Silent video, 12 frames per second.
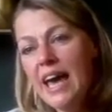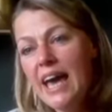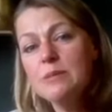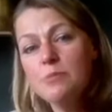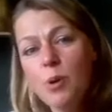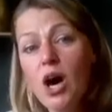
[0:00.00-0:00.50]

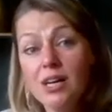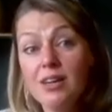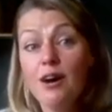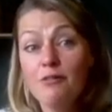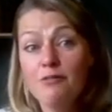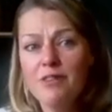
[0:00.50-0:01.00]
as part
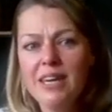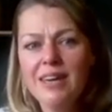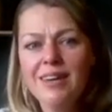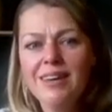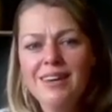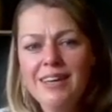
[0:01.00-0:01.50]
of their
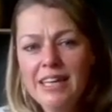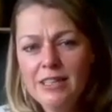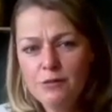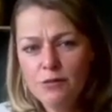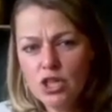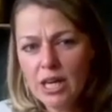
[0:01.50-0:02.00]

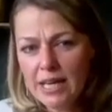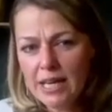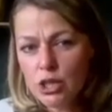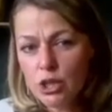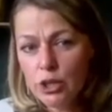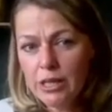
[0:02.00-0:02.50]

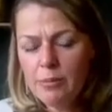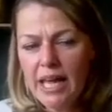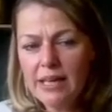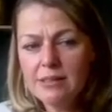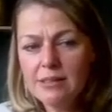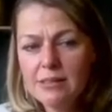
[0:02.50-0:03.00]
individualized learning
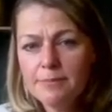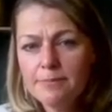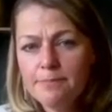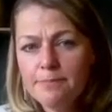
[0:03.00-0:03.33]
plans.